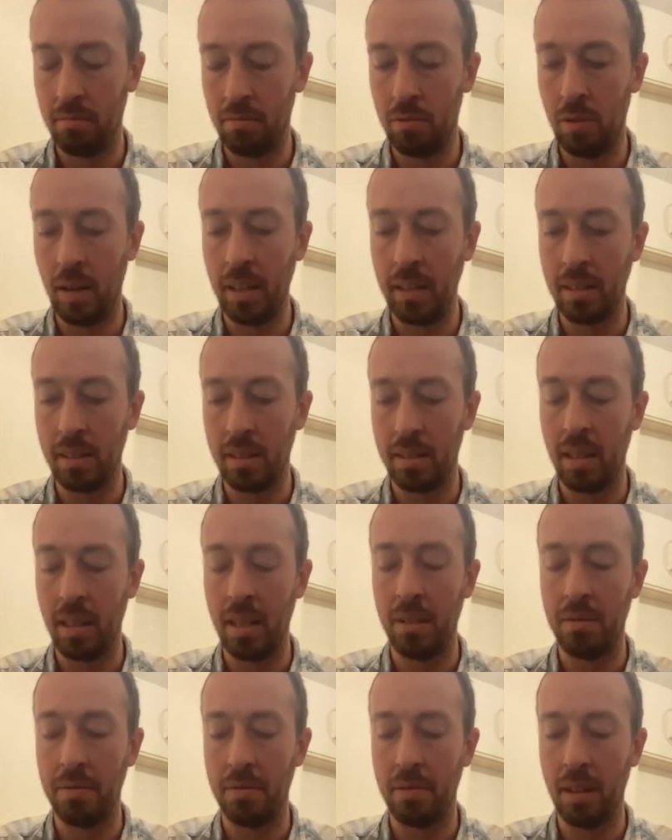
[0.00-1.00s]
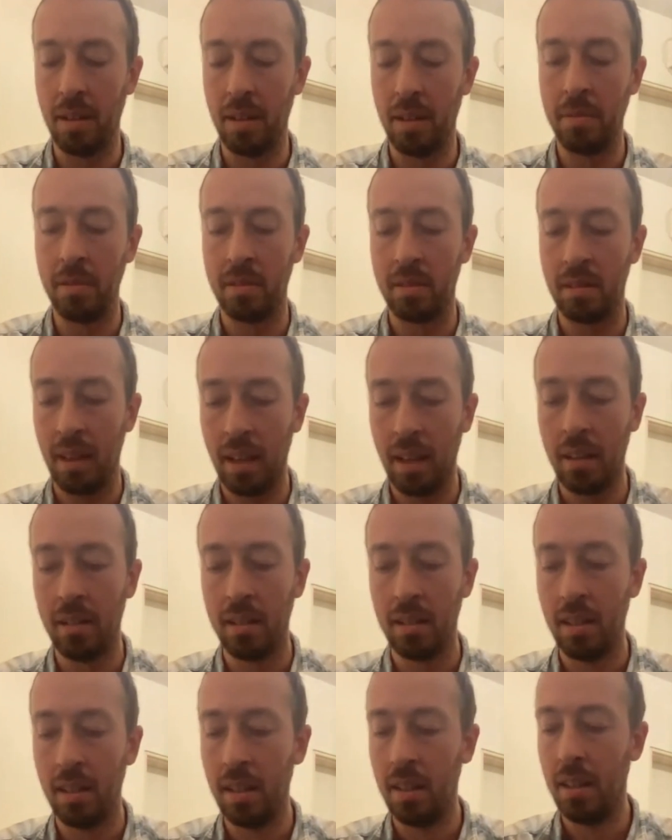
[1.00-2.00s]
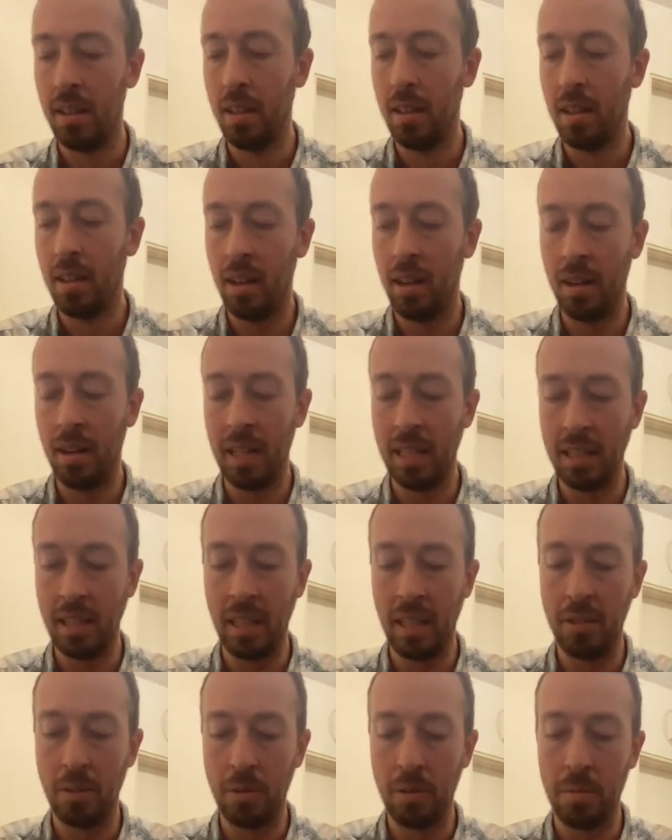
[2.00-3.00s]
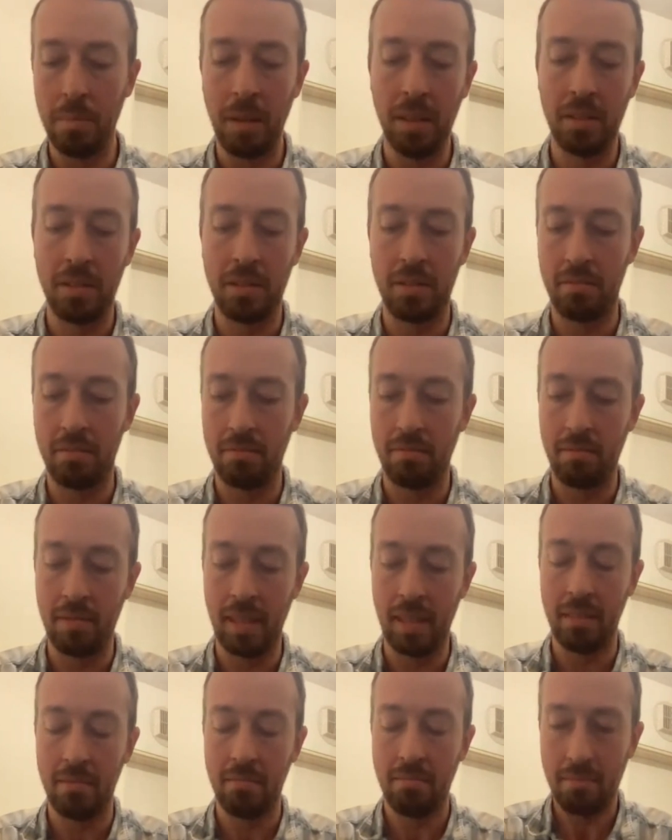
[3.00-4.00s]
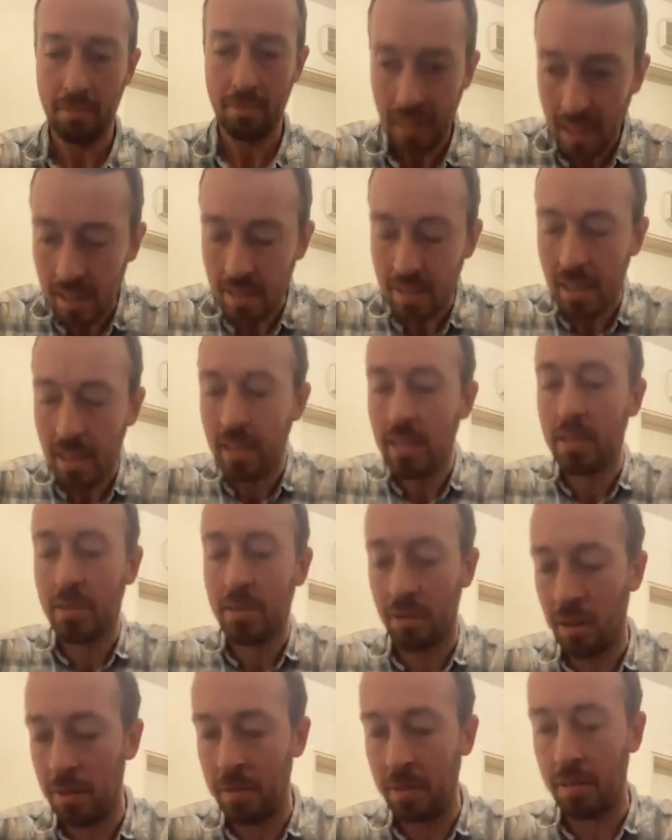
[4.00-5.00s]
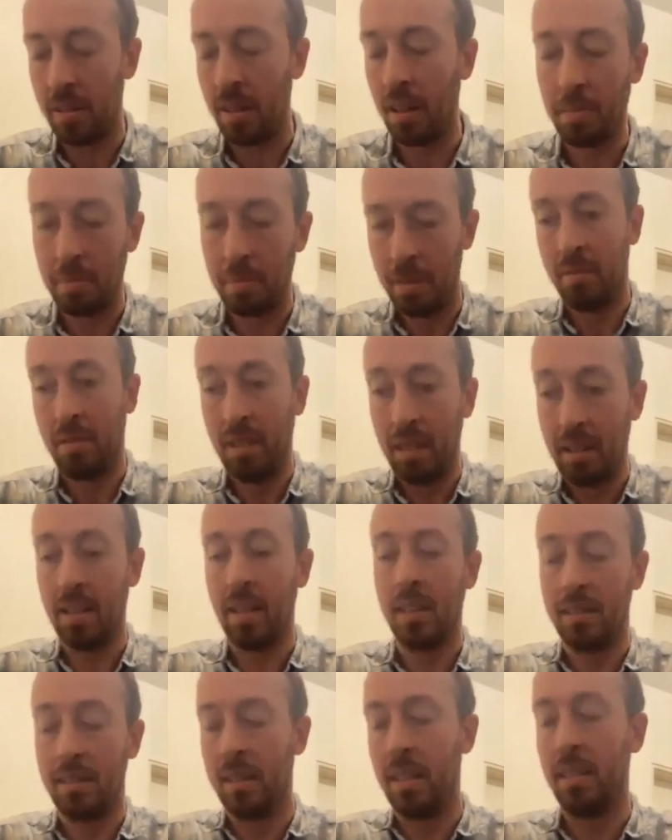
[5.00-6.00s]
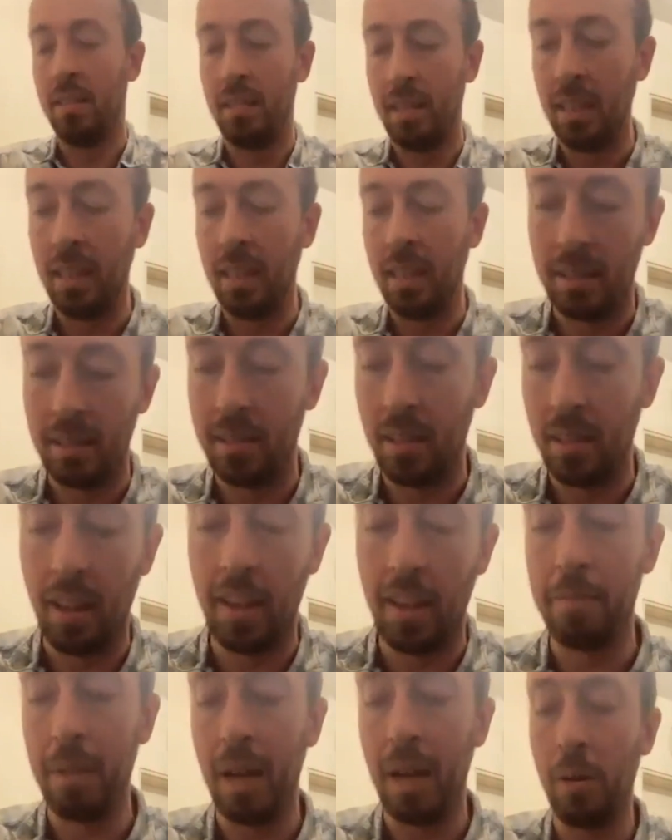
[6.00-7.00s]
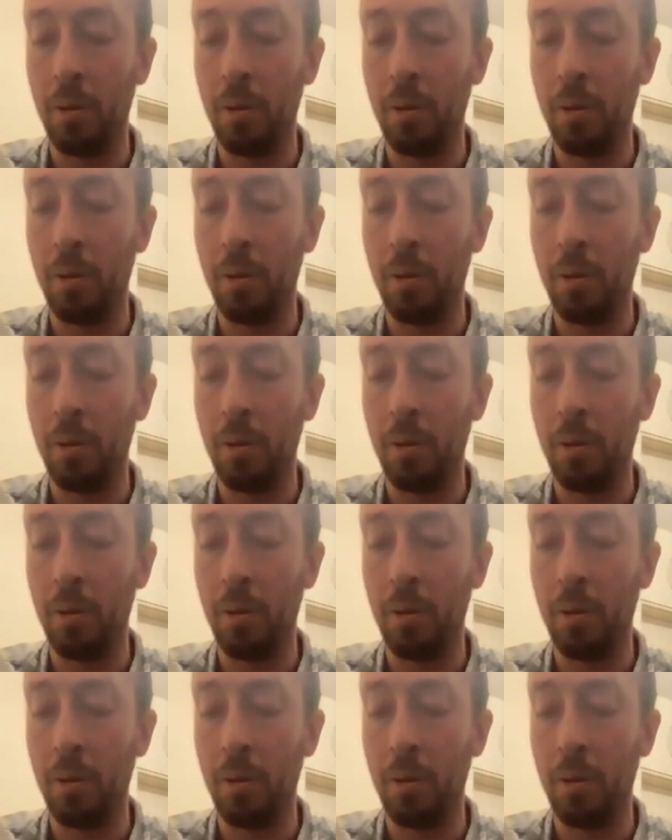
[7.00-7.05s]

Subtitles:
trying to save Am Yisrael and do the best that he sees for Am Yisrael, but he thinks that he needs a lot of